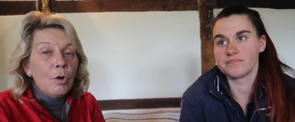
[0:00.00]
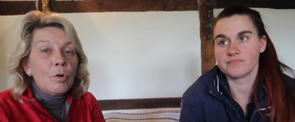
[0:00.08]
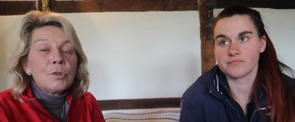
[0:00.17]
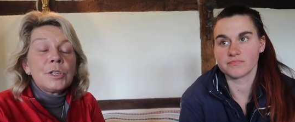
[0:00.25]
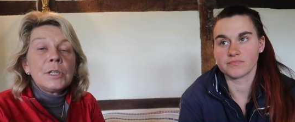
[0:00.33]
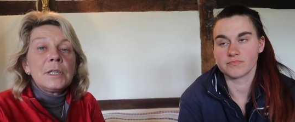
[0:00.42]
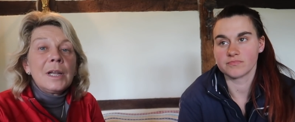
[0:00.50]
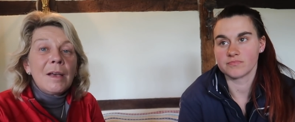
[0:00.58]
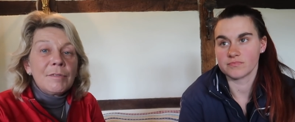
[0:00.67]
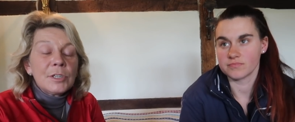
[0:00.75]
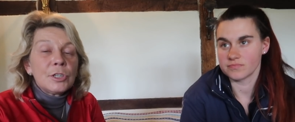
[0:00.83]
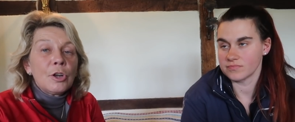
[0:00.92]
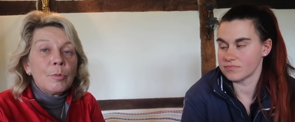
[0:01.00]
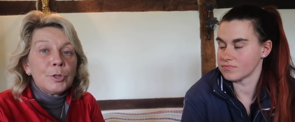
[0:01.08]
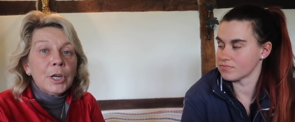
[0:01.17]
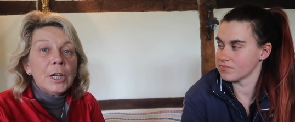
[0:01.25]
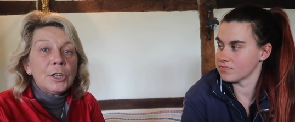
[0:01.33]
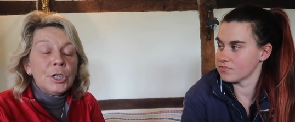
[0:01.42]
Speaker 1: horses never stop
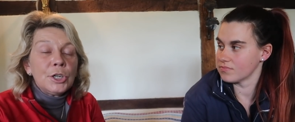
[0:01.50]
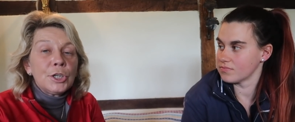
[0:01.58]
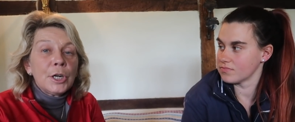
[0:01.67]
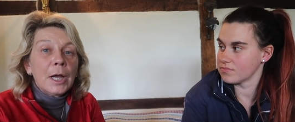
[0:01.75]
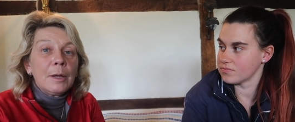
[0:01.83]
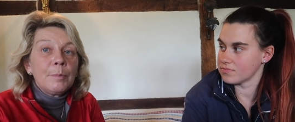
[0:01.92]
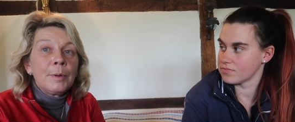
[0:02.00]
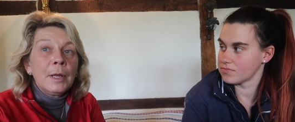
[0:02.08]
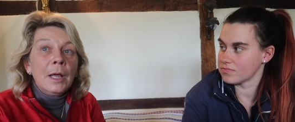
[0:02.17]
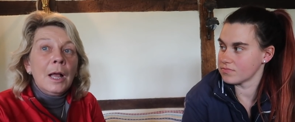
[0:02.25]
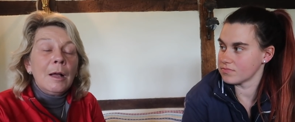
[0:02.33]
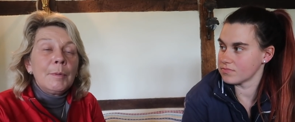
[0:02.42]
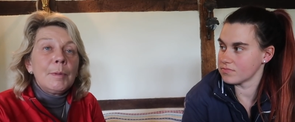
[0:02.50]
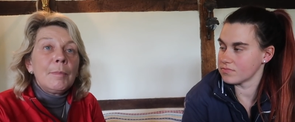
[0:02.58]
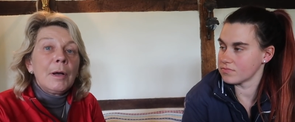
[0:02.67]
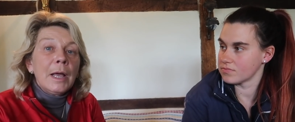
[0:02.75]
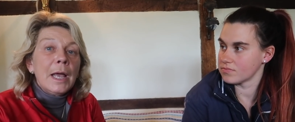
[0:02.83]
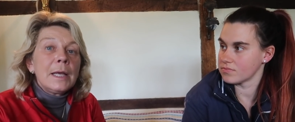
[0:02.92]
changing shape i mean
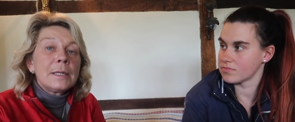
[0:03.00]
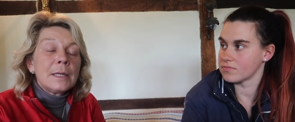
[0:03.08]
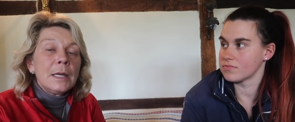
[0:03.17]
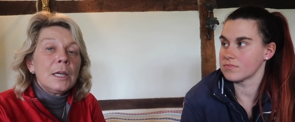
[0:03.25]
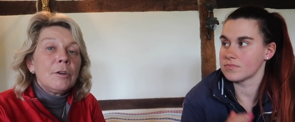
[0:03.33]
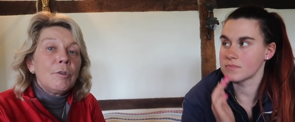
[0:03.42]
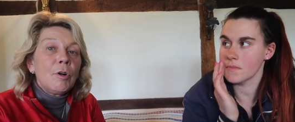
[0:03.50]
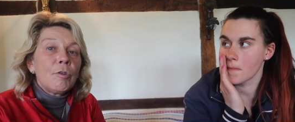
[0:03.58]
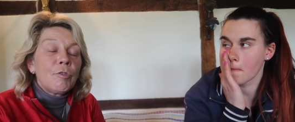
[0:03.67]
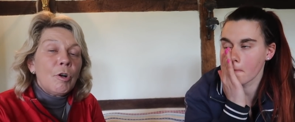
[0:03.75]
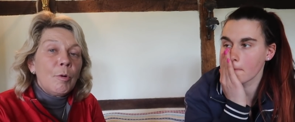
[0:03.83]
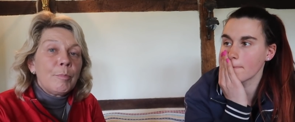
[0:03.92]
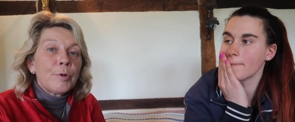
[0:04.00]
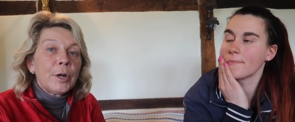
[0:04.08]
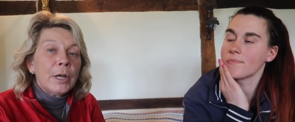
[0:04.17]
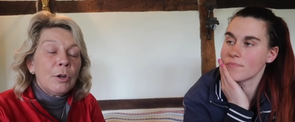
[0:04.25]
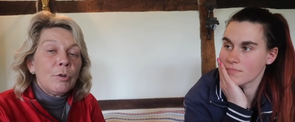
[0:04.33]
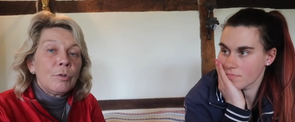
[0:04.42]
my 18 year old grand
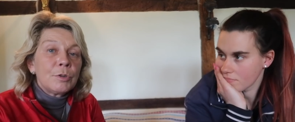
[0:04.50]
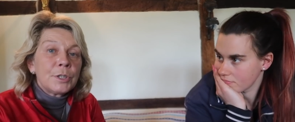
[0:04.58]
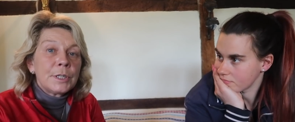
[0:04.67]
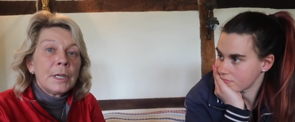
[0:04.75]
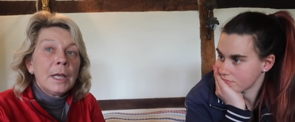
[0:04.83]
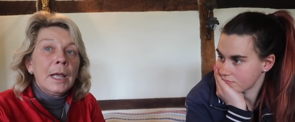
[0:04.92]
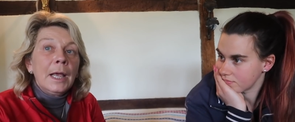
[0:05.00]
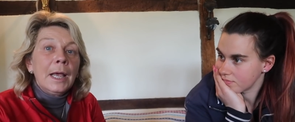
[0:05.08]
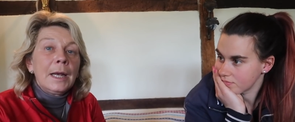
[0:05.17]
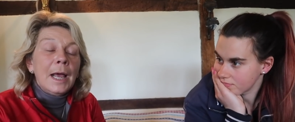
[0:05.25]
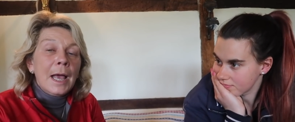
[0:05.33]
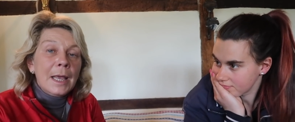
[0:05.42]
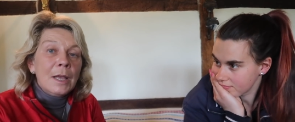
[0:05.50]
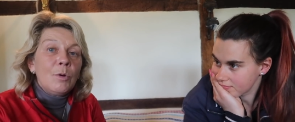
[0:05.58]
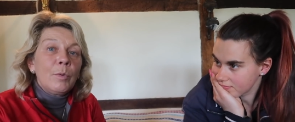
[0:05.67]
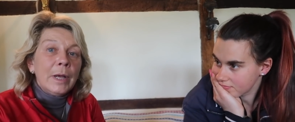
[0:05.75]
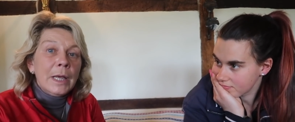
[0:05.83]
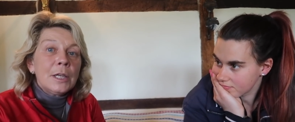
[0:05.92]
prix horse in eight
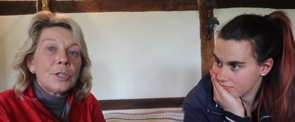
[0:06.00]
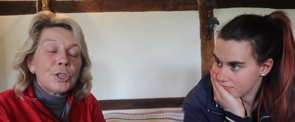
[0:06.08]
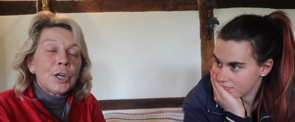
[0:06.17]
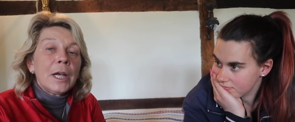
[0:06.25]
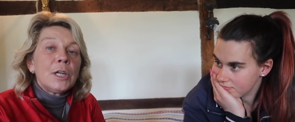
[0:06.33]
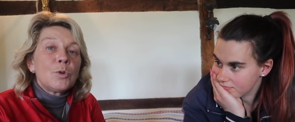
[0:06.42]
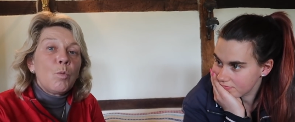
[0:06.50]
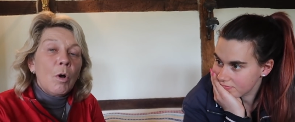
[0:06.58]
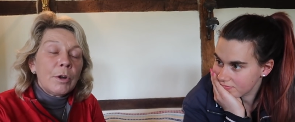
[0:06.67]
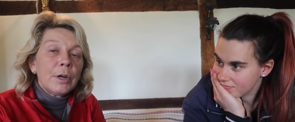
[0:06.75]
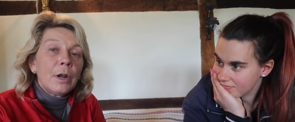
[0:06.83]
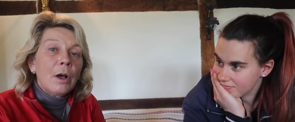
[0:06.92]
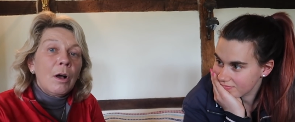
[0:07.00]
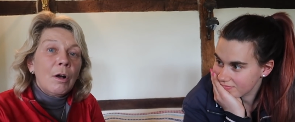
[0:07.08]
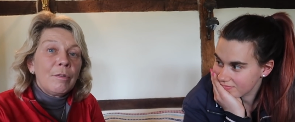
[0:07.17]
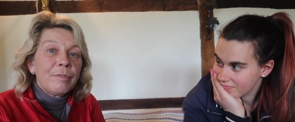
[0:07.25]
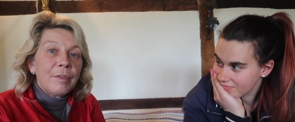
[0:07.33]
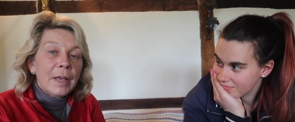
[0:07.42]
weeks changed one and a
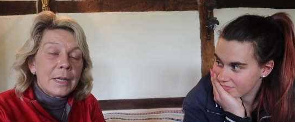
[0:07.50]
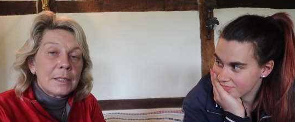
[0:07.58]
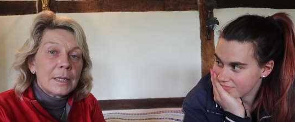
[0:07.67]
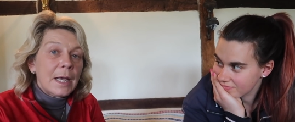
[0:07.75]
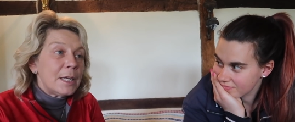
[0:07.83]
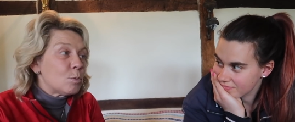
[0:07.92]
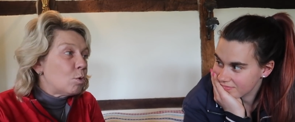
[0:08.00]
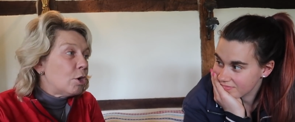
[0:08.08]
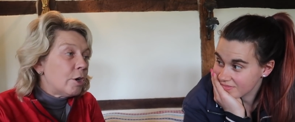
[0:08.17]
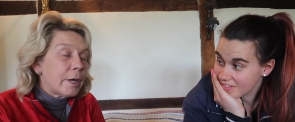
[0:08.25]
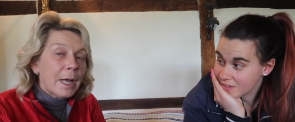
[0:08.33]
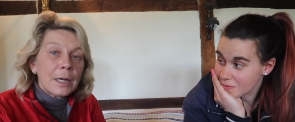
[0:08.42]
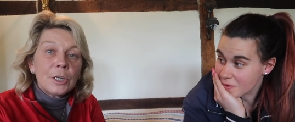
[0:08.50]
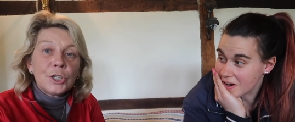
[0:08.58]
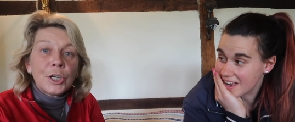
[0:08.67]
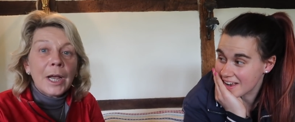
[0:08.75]
half fits. His work hadn't